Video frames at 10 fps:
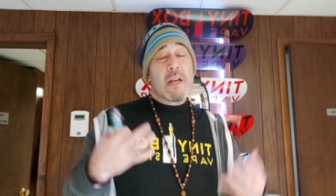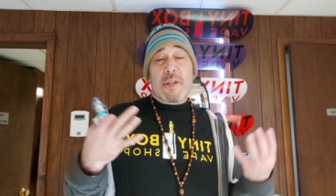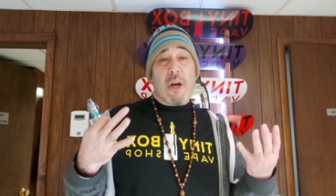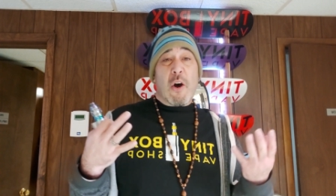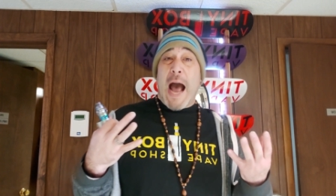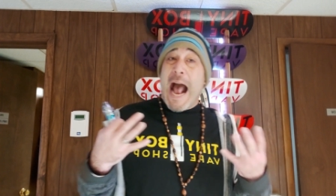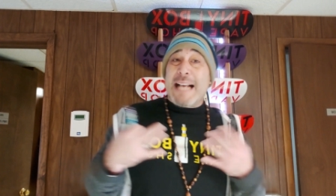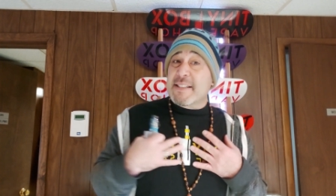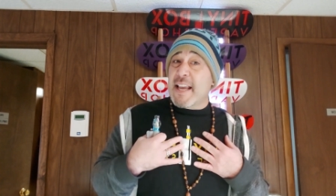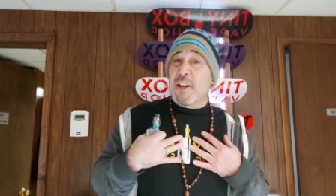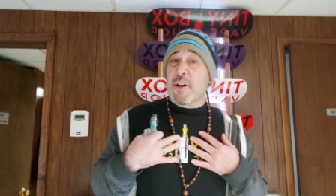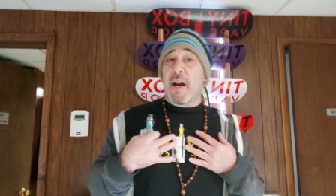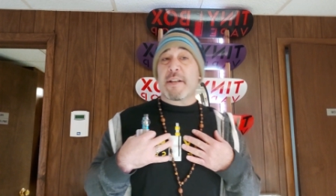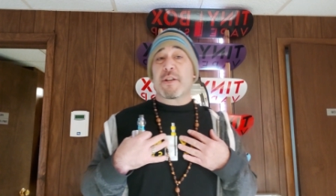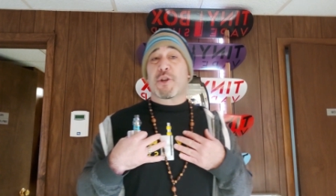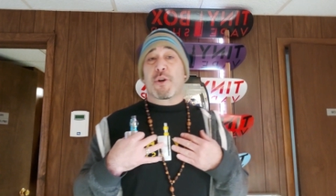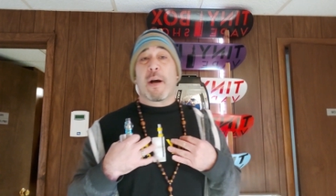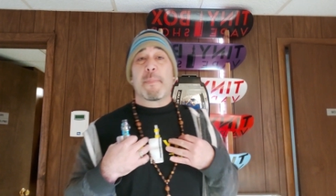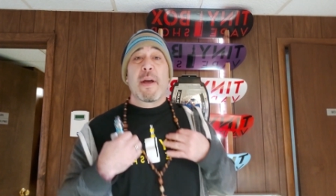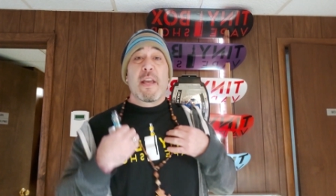So I say good on you,
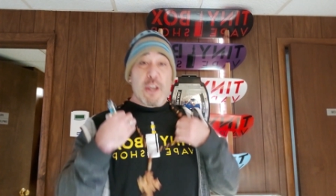Trump.